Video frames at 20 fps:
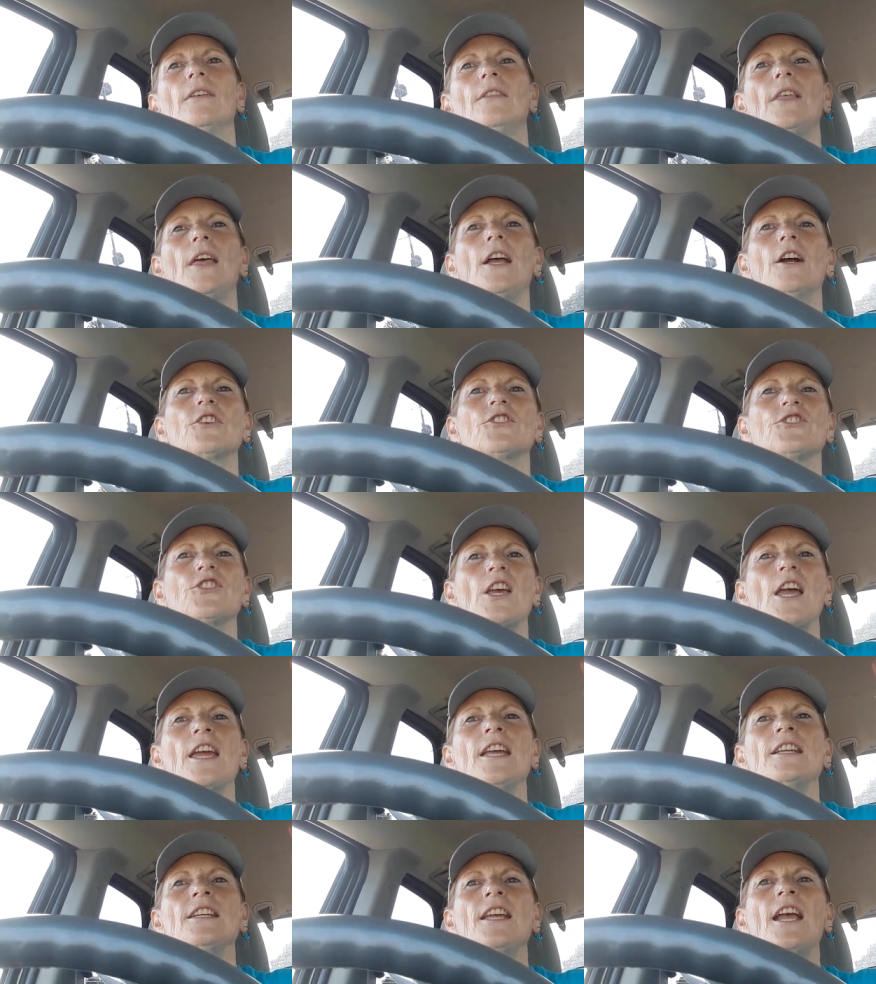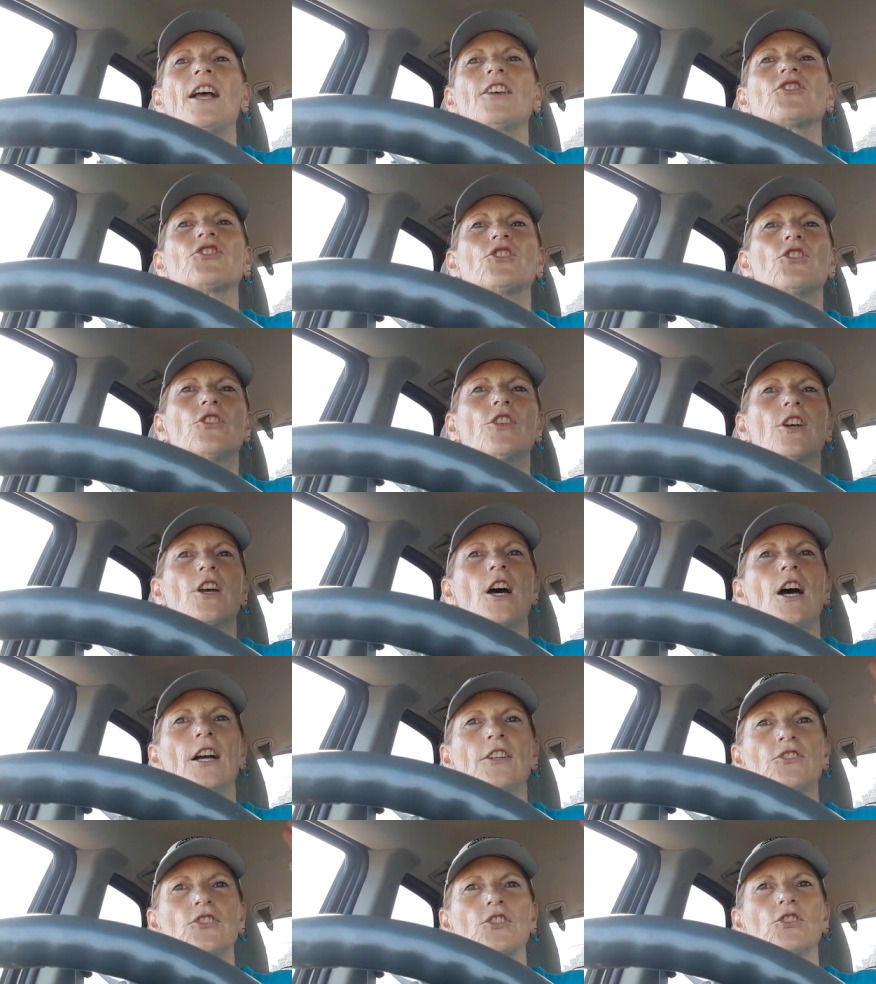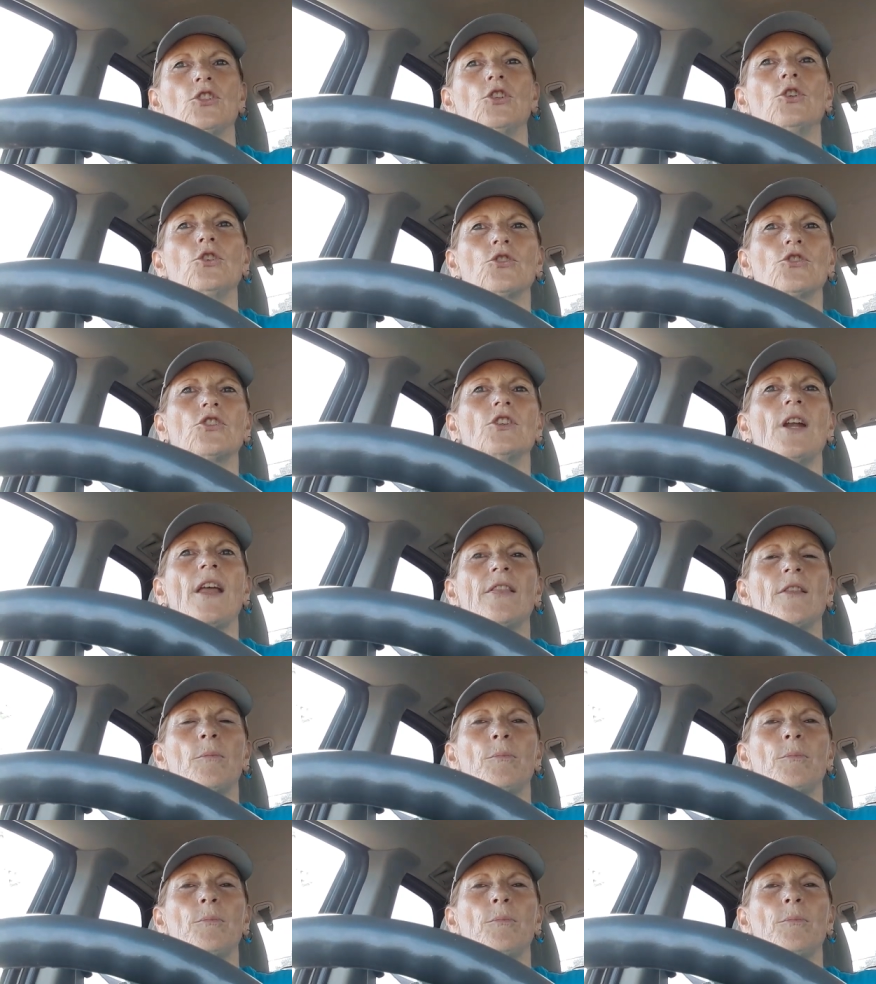they are saying yes to the Constitution and